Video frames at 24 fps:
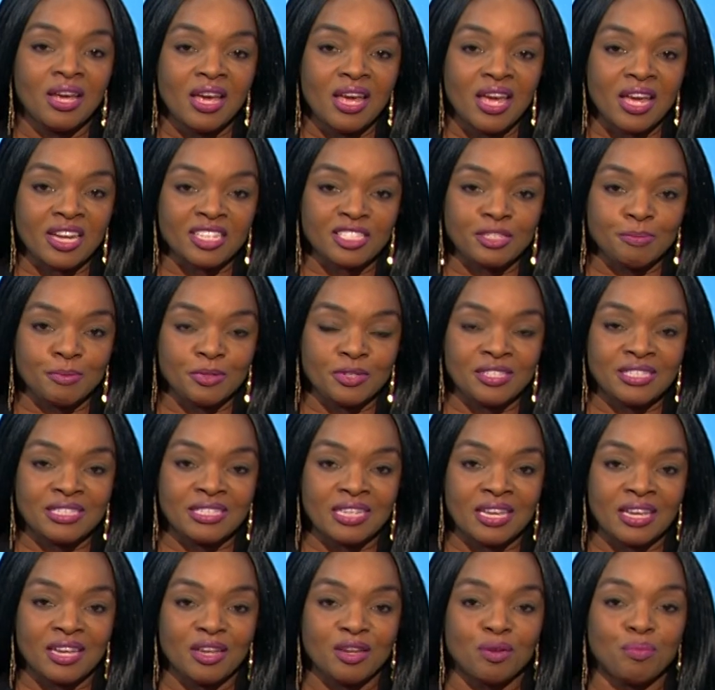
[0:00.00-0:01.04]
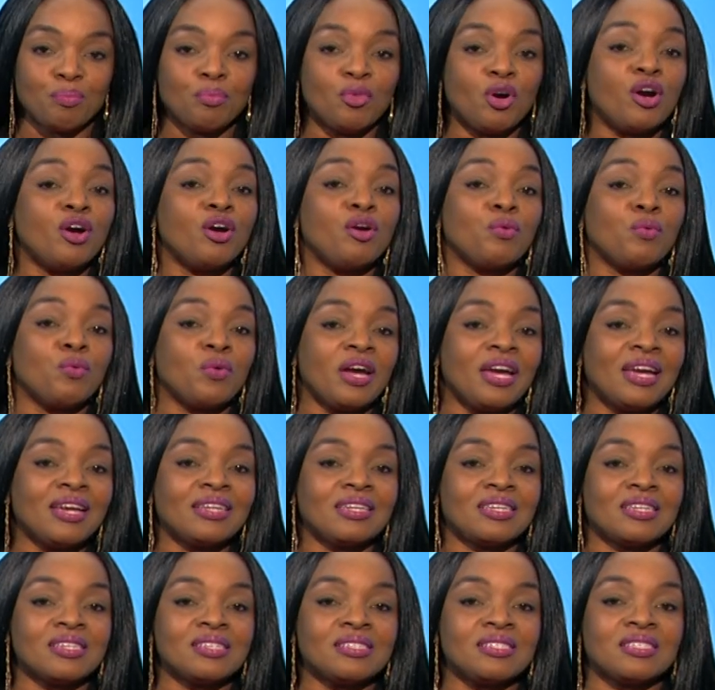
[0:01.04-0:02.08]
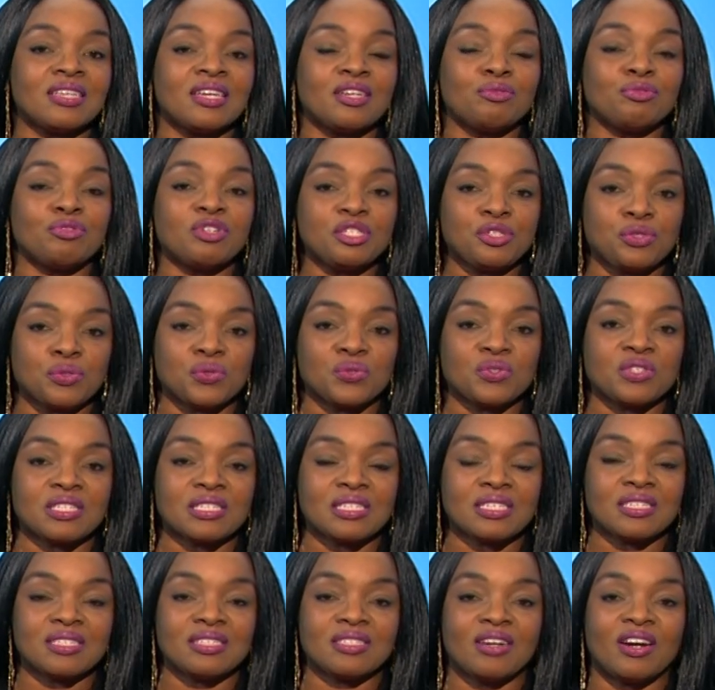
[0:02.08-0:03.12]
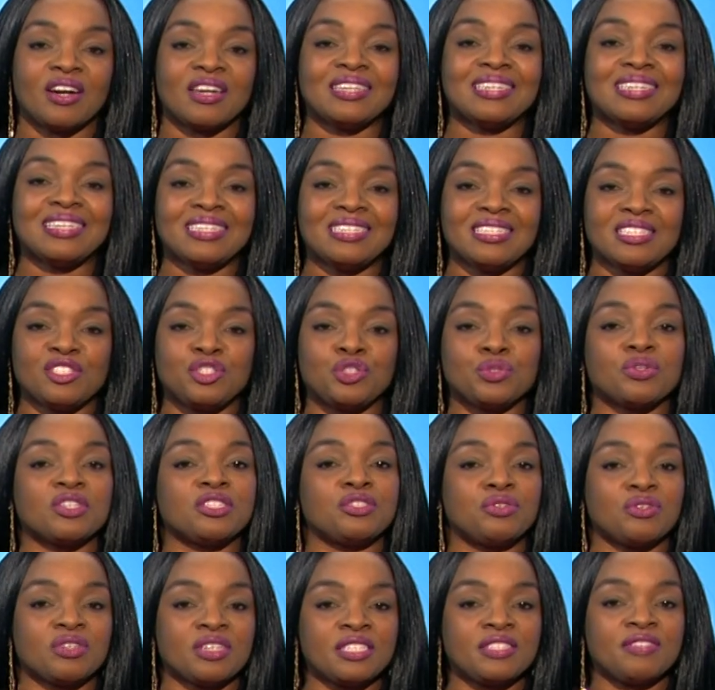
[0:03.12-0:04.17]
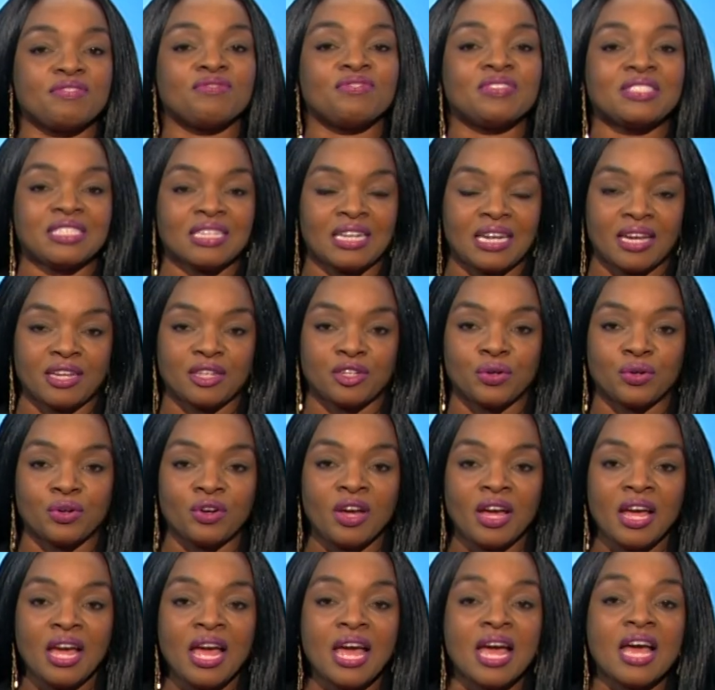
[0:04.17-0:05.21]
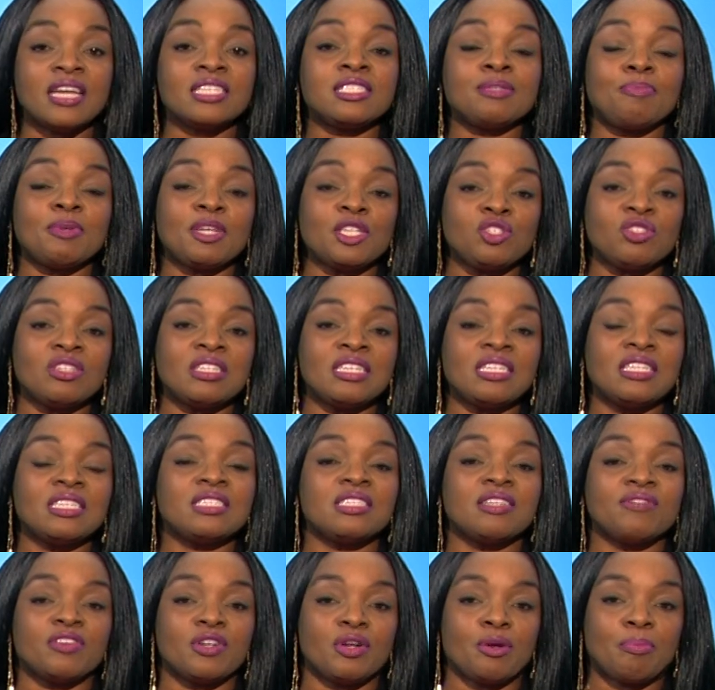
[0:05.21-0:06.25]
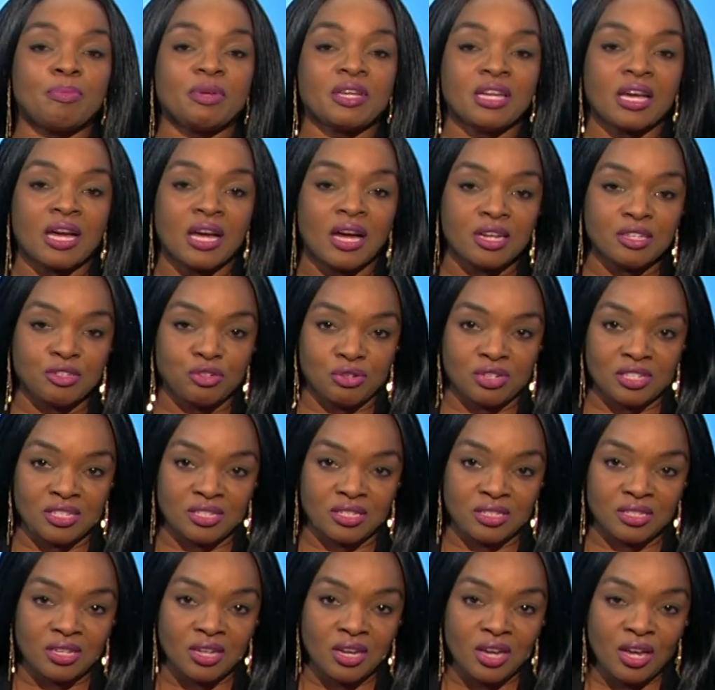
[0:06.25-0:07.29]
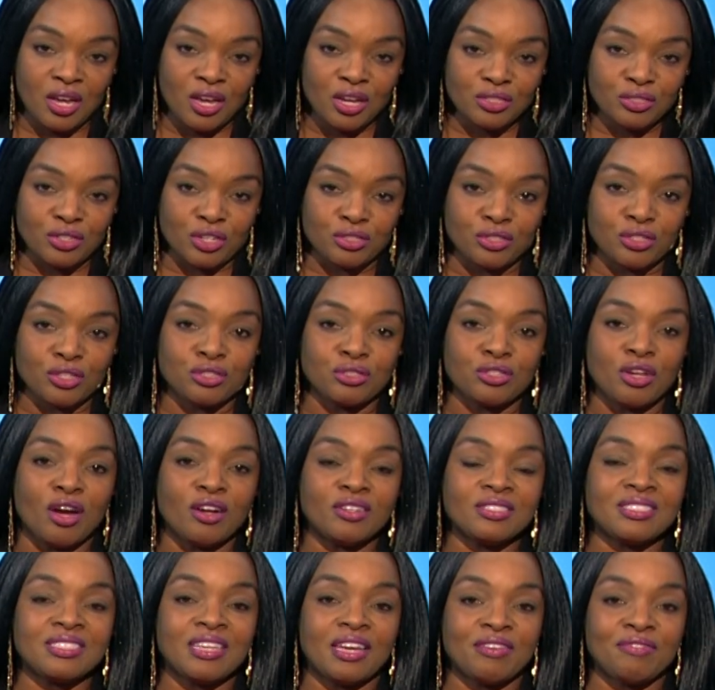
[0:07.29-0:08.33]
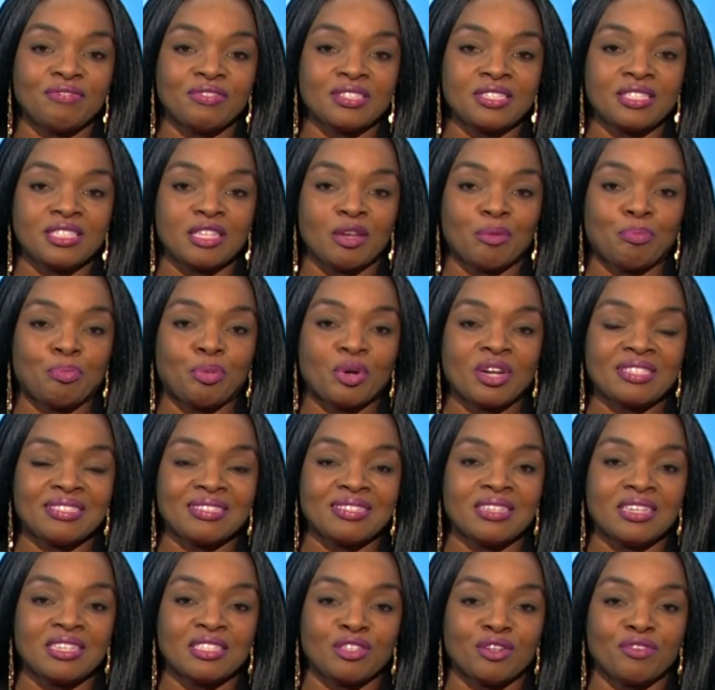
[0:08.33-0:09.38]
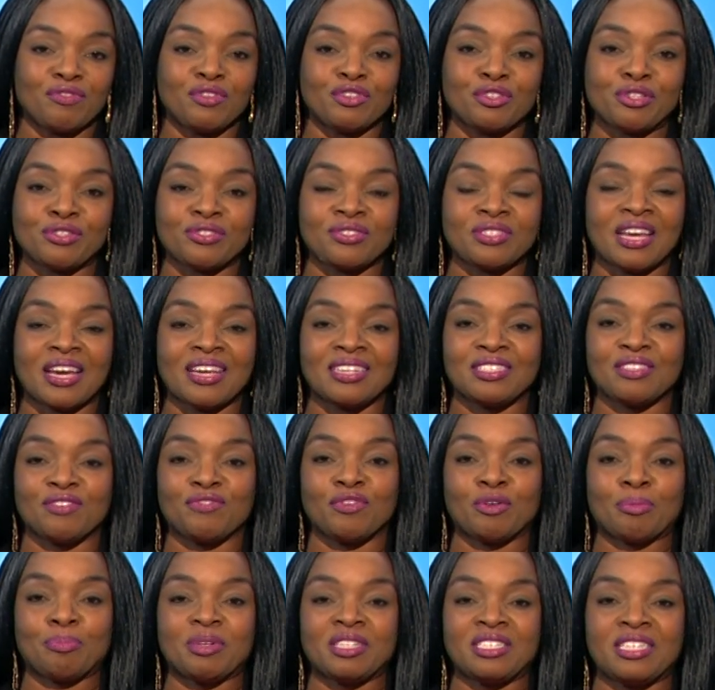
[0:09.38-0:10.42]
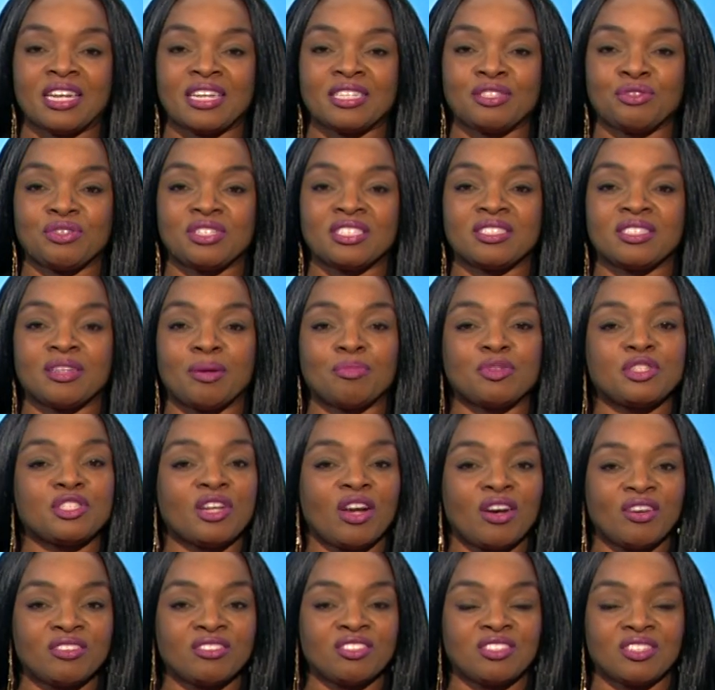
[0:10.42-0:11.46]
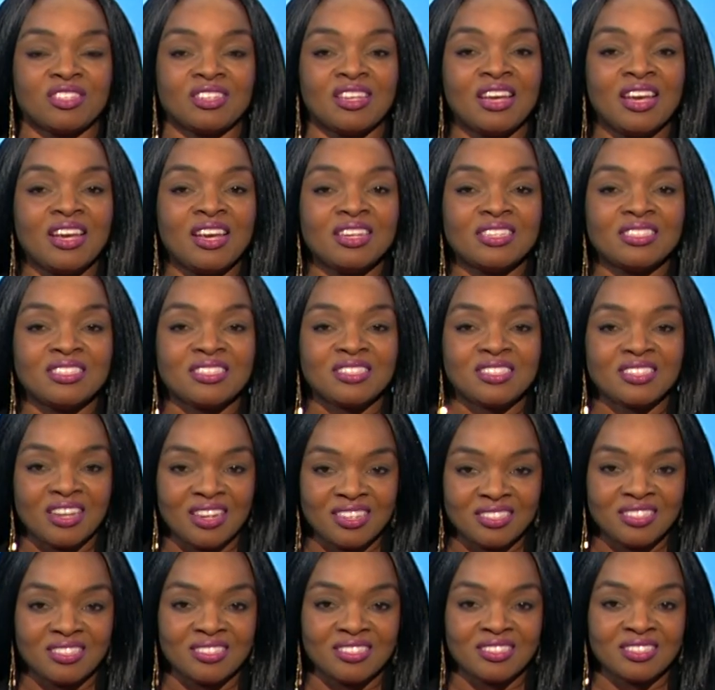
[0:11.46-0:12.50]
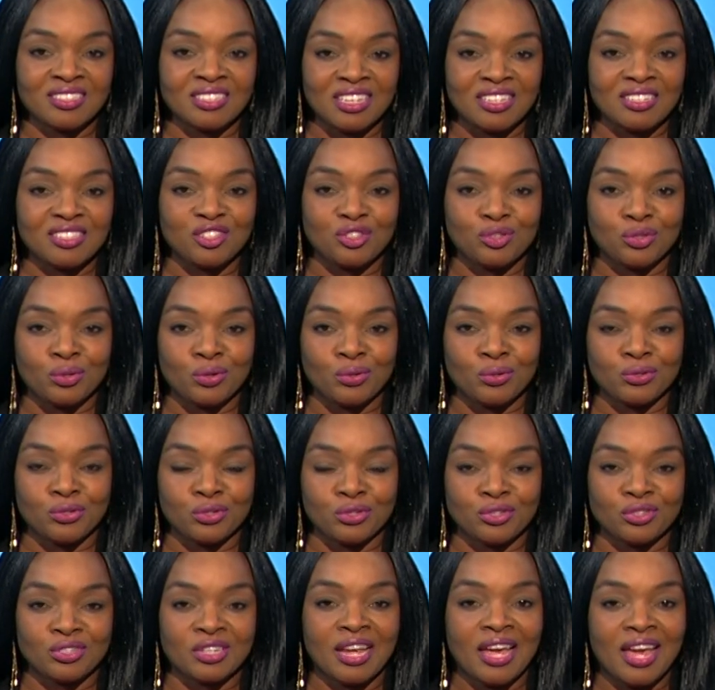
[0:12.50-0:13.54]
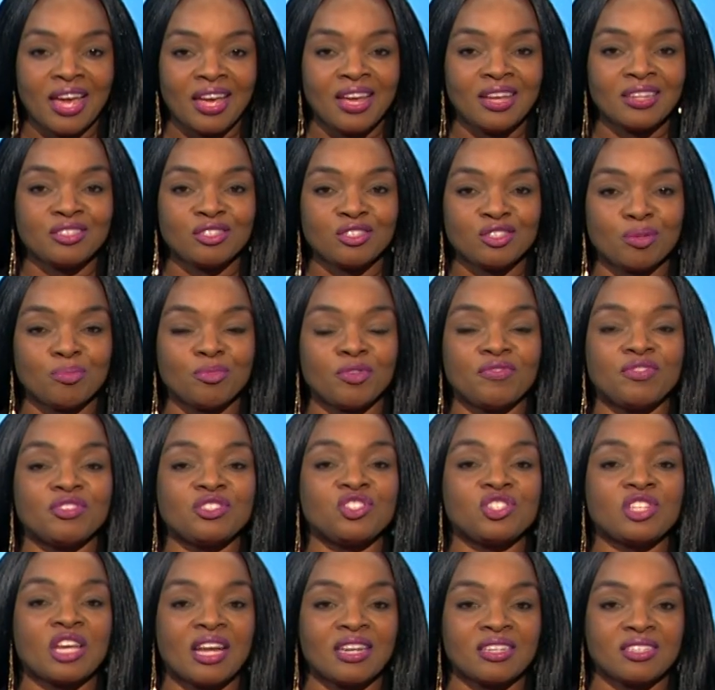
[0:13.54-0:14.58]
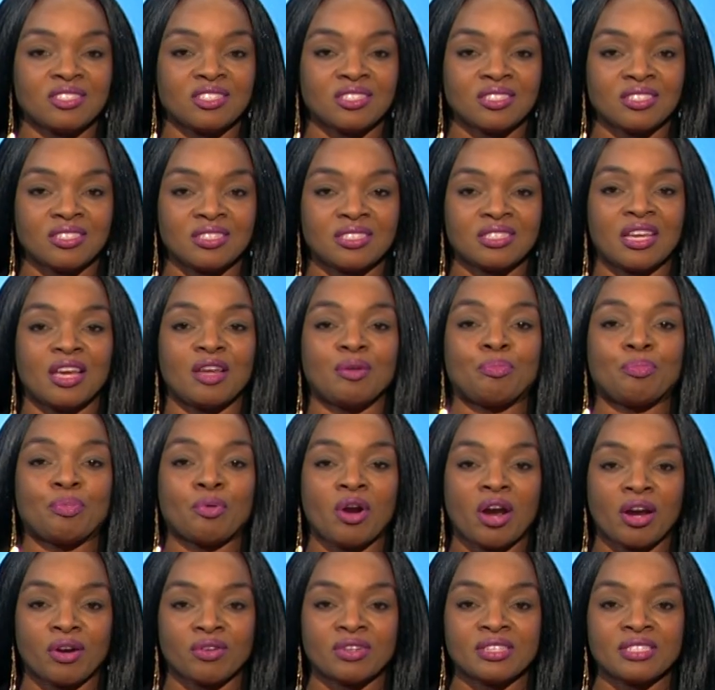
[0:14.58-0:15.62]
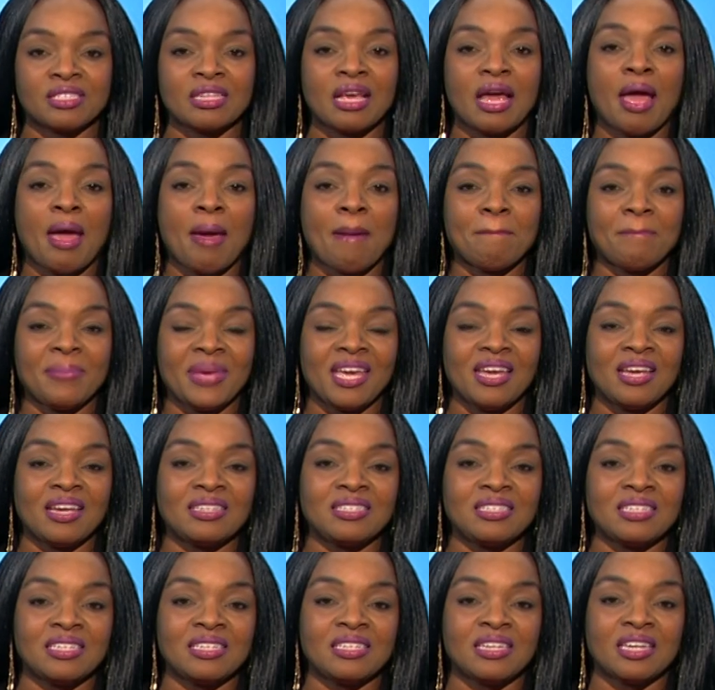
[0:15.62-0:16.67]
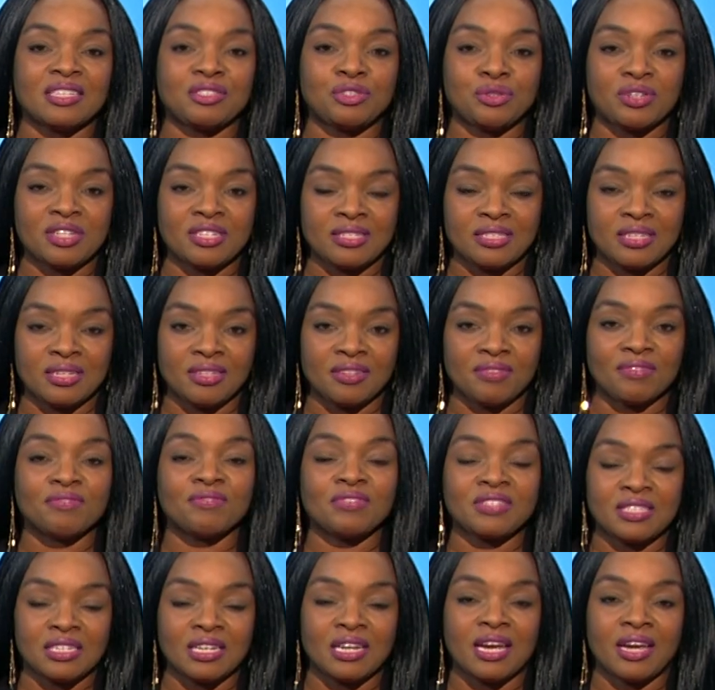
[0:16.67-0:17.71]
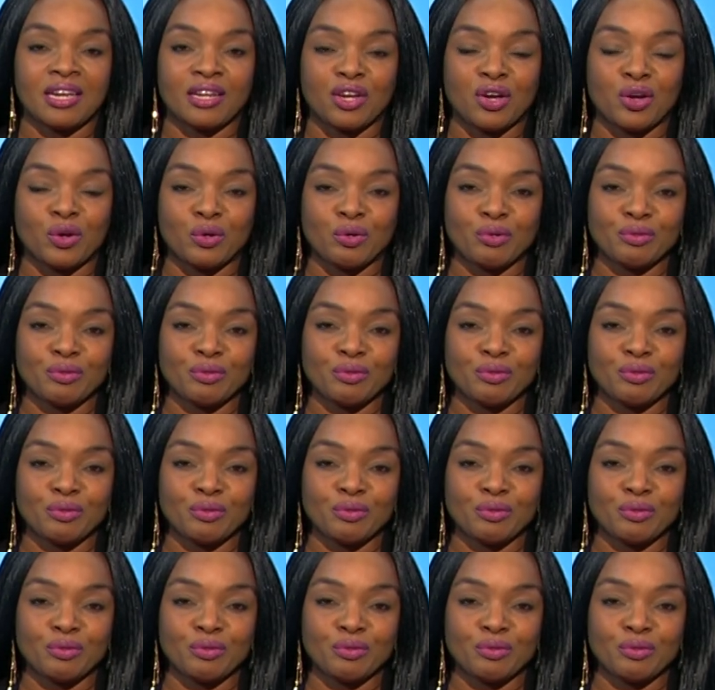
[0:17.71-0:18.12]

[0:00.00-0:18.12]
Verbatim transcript: Experts say more awareness and resources are needed to address vitiligo, especially in developing countries. Dr. Dawn Davis, president of the Society for Pediatric Dermatology, discusses skin disorder and some of the challenges and progress made in addressing vitiligo.